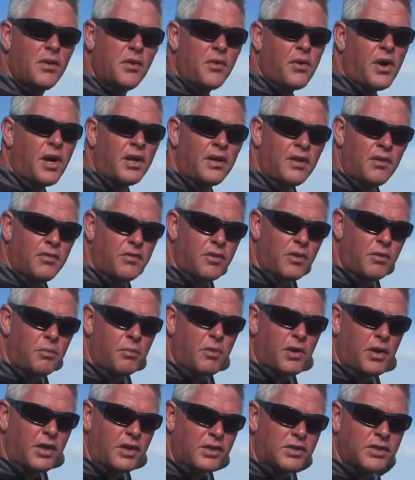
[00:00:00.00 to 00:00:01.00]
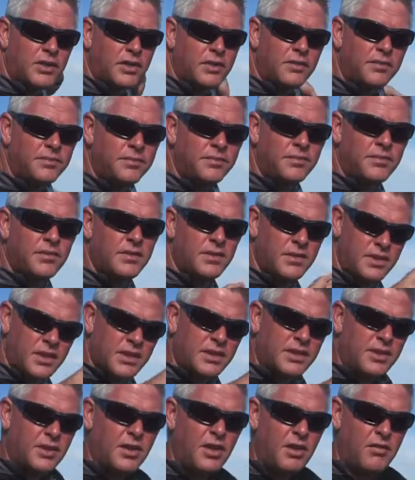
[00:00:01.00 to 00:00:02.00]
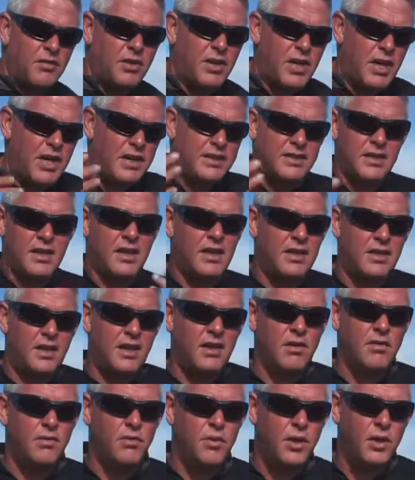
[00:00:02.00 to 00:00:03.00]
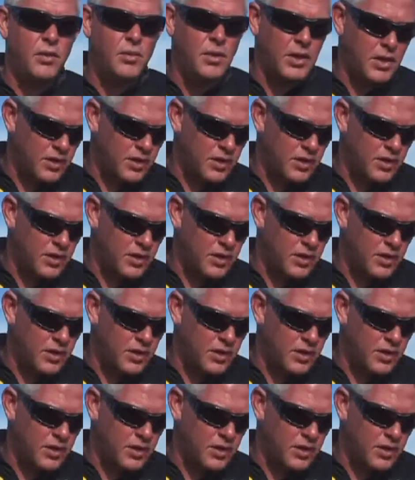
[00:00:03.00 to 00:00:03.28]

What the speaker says: Oranieville Bridge, just to give you guys an idea of where we